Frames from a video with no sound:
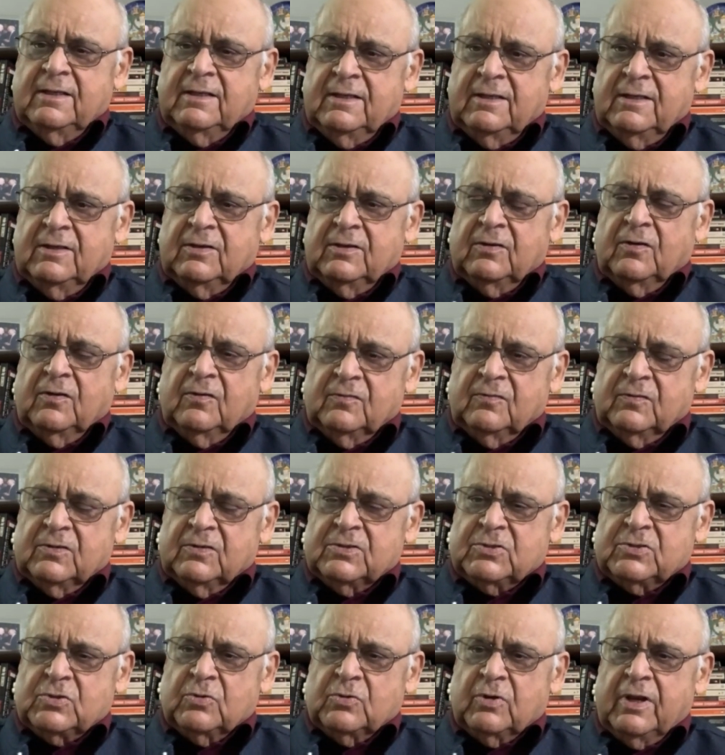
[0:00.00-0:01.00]
on the
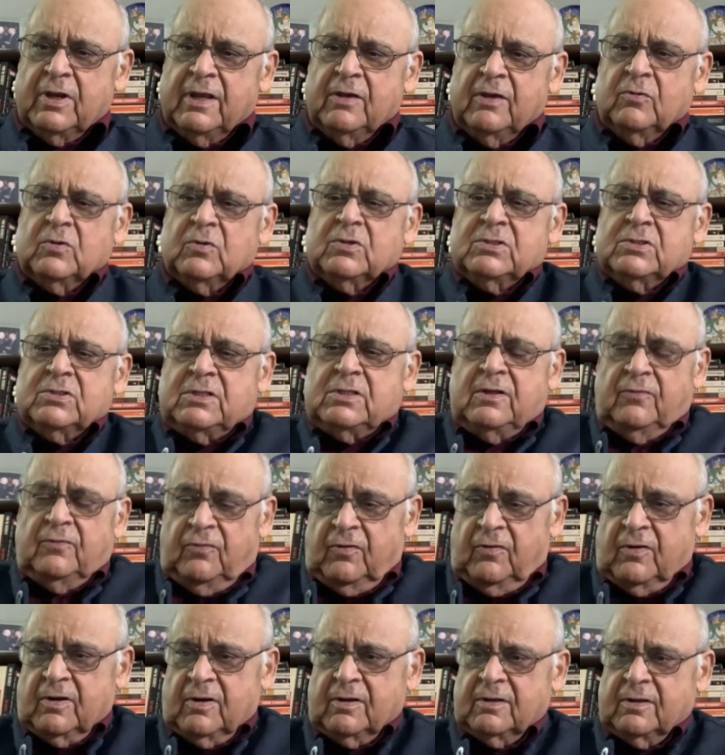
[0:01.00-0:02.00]
story was
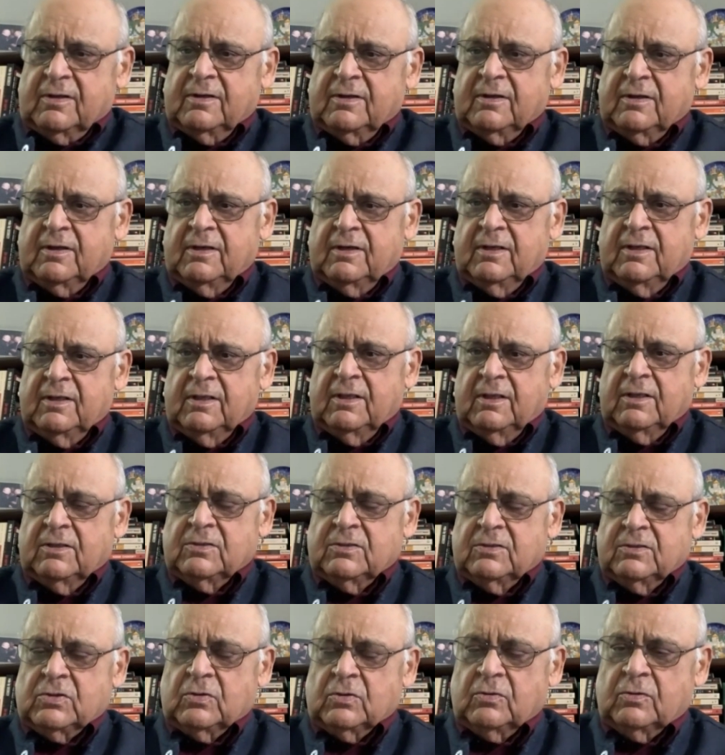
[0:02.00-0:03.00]
different.
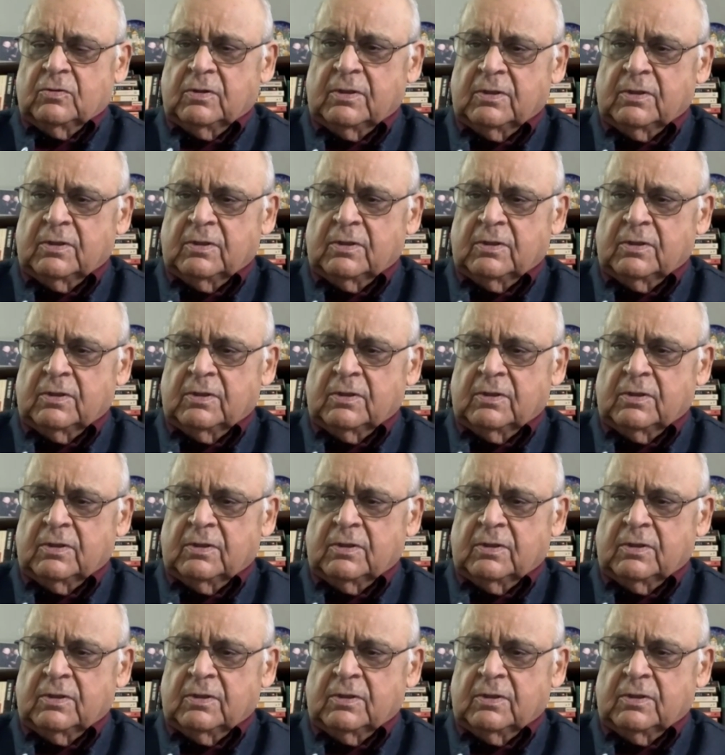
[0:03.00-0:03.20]
So